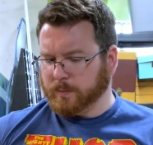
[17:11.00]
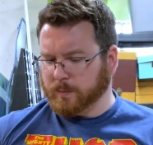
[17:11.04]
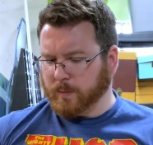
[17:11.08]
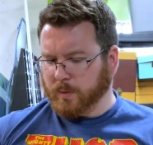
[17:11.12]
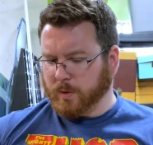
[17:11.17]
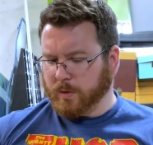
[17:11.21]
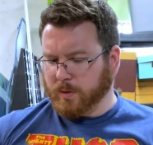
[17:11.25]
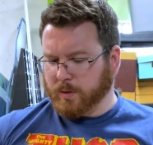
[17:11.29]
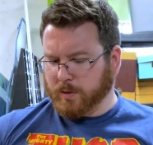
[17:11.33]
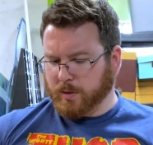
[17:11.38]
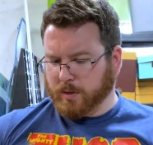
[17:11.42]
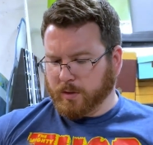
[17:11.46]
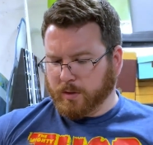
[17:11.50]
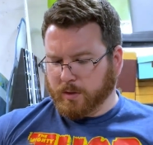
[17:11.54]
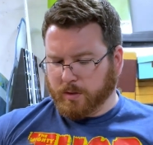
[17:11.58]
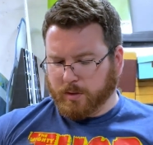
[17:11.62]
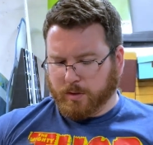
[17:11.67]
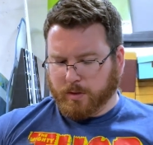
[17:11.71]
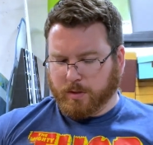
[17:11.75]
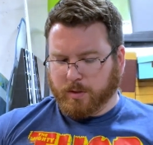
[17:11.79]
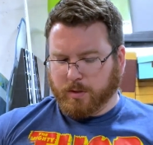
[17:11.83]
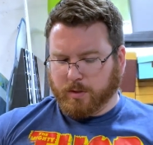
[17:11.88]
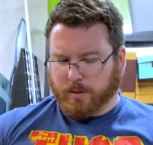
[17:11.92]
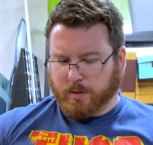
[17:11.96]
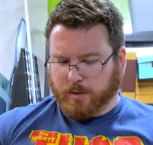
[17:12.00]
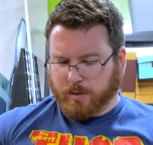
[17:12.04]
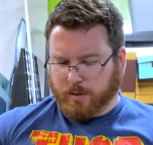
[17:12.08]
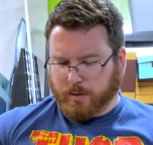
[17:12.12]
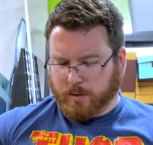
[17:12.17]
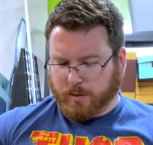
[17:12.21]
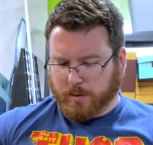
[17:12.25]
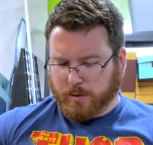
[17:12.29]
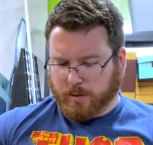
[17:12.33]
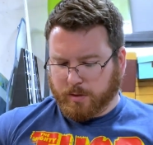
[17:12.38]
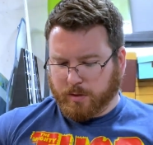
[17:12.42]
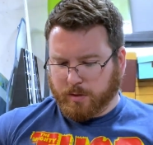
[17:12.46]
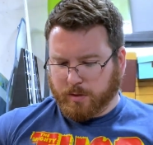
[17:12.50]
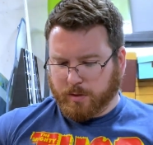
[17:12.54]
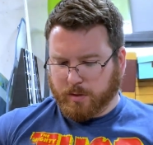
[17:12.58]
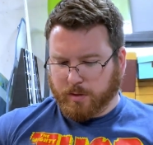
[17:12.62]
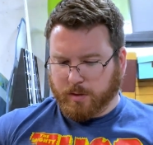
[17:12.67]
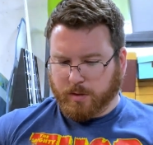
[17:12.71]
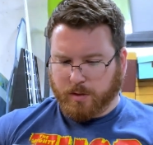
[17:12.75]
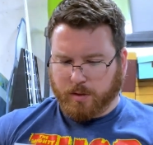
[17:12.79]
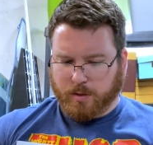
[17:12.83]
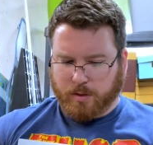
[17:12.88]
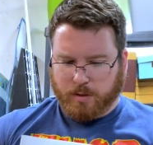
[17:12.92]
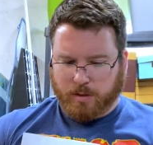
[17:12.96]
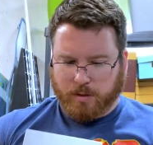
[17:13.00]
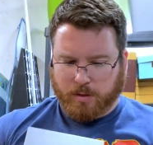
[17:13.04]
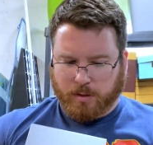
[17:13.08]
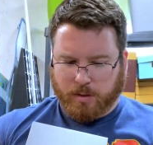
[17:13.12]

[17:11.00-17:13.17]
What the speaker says: Nothing is said.